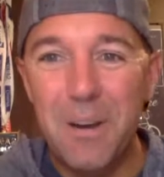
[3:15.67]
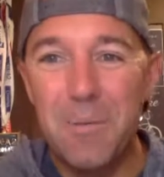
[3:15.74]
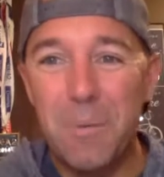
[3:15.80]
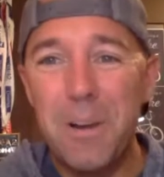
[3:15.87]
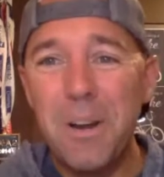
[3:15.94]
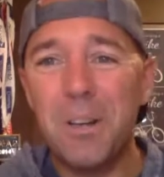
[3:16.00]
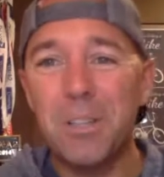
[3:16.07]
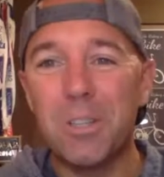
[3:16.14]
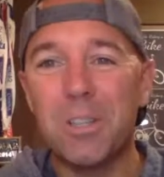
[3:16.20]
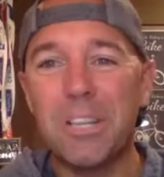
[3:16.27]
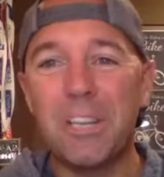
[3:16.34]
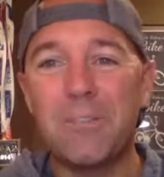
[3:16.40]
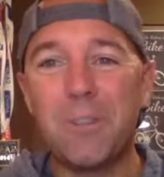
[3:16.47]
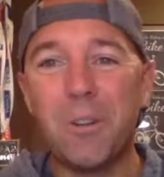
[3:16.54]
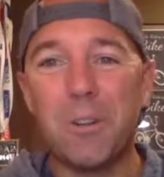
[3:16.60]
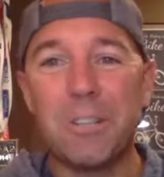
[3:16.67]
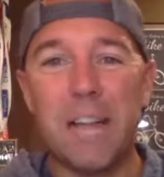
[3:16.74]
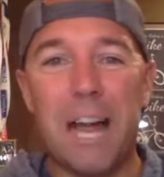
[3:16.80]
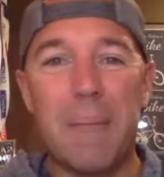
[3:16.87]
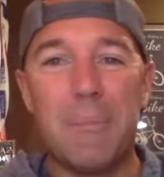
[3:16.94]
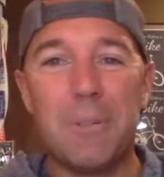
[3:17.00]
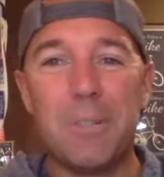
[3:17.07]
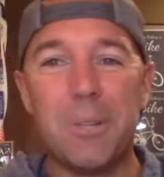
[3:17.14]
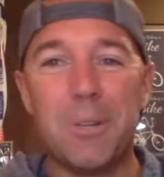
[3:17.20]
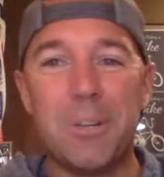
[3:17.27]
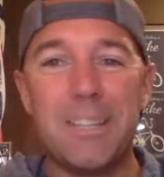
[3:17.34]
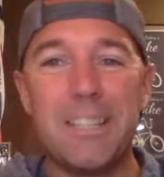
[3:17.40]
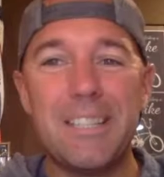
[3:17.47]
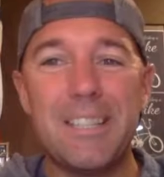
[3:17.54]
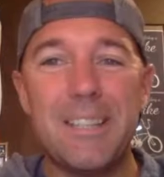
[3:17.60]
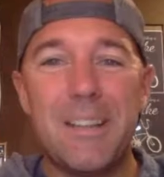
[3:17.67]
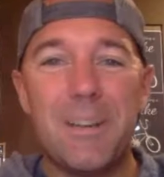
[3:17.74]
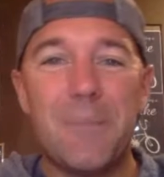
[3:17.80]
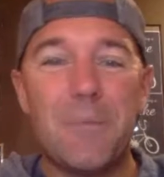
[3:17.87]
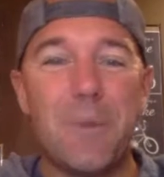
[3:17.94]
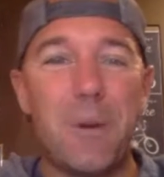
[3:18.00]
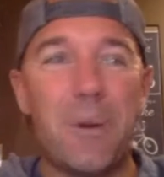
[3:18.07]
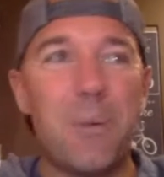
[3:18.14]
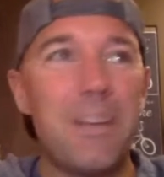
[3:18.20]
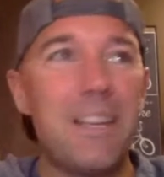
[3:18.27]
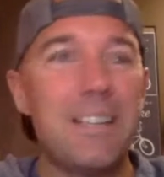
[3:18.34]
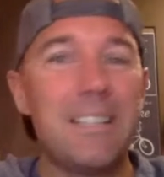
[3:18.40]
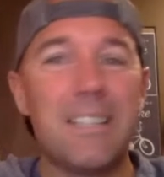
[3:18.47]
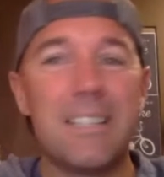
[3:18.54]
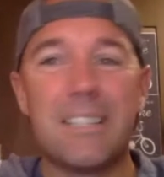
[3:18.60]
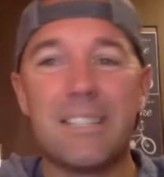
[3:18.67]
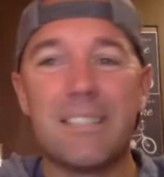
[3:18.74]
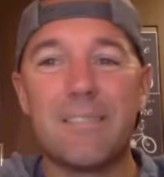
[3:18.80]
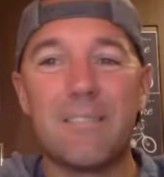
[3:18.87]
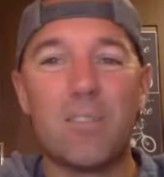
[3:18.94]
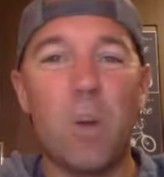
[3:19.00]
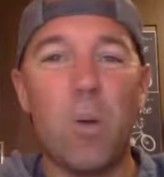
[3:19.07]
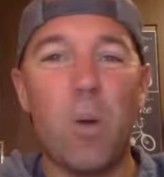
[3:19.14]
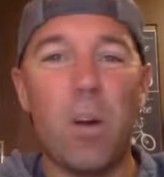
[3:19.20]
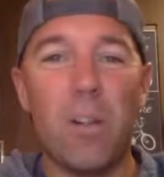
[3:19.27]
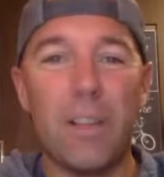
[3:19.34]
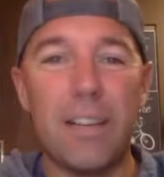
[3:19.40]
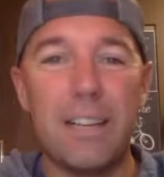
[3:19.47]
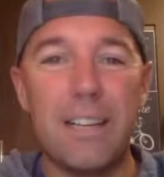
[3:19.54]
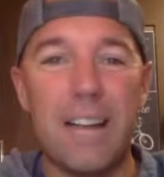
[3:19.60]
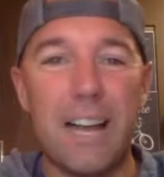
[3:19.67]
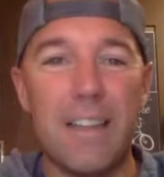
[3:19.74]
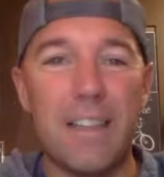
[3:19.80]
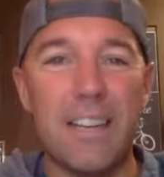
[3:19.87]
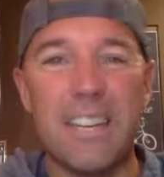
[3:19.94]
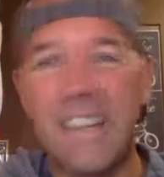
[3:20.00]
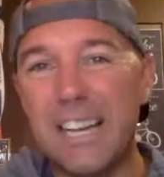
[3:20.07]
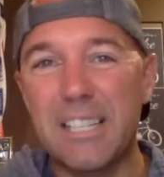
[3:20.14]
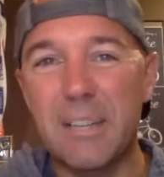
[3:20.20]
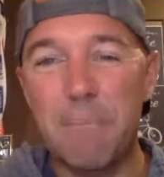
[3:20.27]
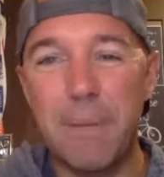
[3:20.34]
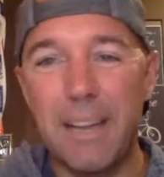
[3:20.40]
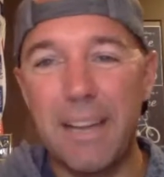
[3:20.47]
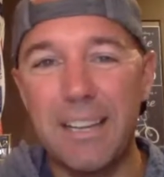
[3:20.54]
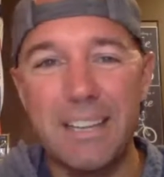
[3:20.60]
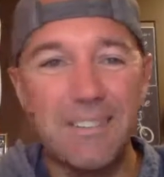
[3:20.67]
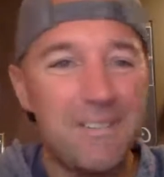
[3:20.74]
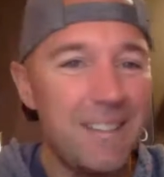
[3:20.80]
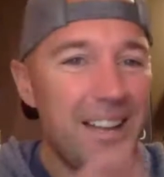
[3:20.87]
We are looking for those opportunities where we can just go all in on the next big,